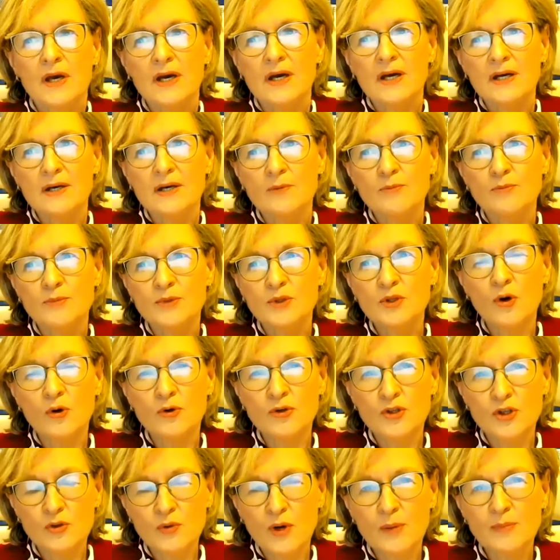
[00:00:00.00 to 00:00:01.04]

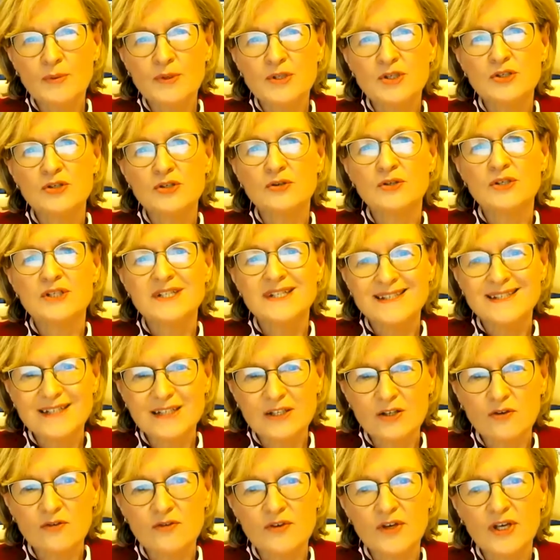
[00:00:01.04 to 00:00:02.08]
new opportunities,
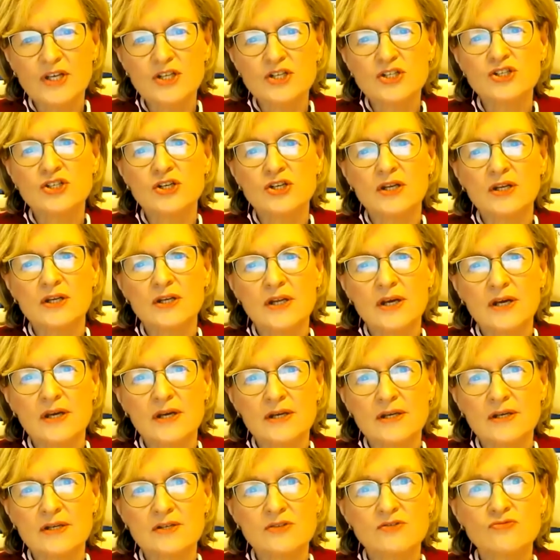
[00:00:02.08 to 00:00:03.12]
innovation
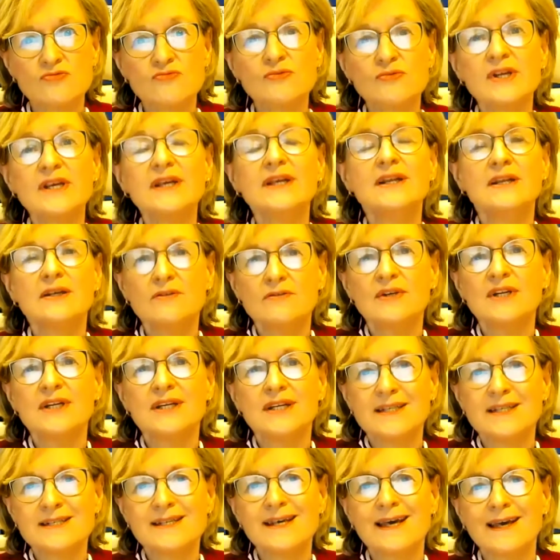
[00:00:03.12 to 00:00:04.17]
has
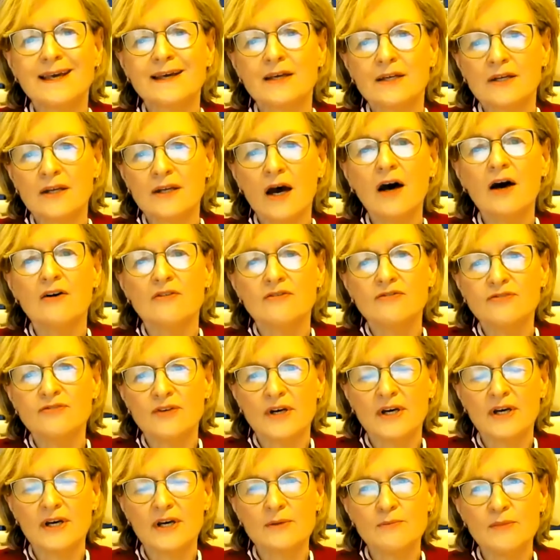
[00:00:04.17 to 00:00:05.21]
really taken off.
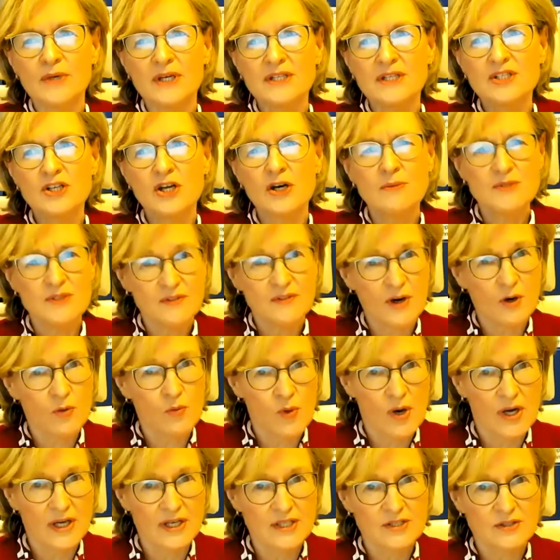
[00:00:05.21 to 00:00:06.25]
In terms of our
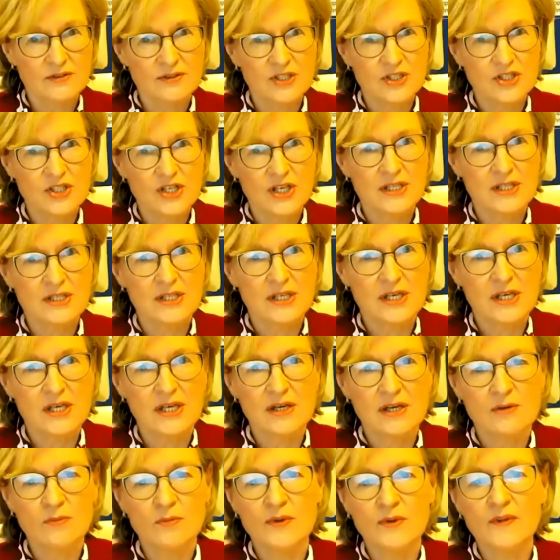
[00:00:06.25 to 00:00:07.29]
wider agenda
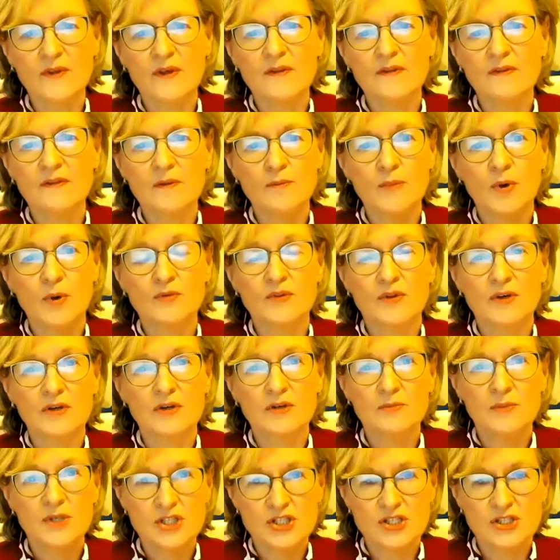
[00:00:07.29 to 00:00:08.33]
here within both the
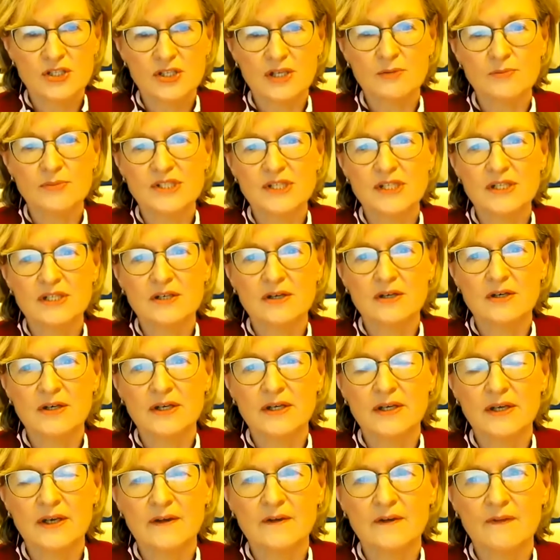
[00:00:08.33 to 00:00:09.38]
Commission and
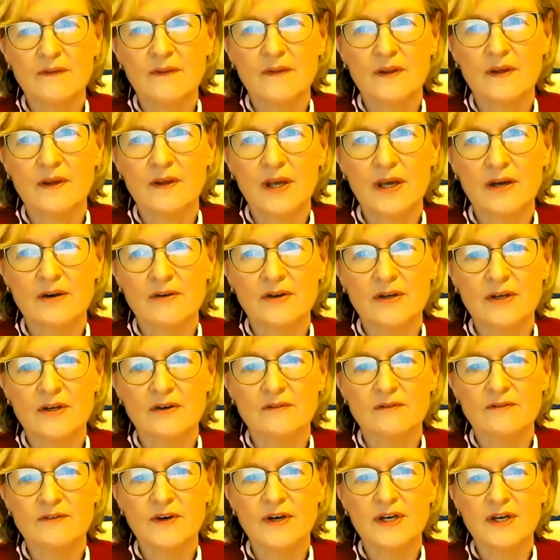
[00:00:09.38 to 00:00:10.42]
particularly in the area
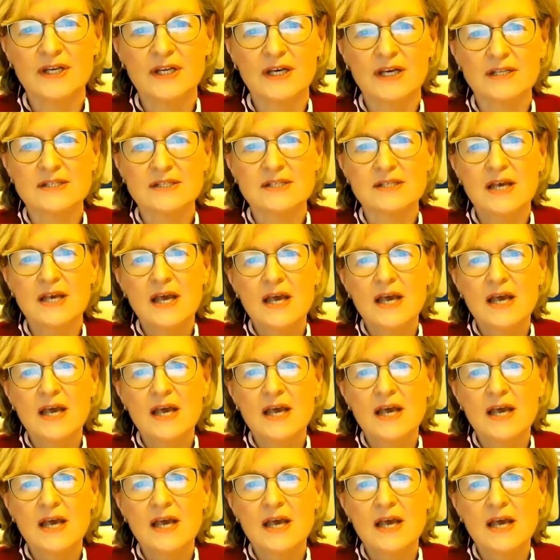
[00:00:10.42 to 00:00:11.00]
of finance,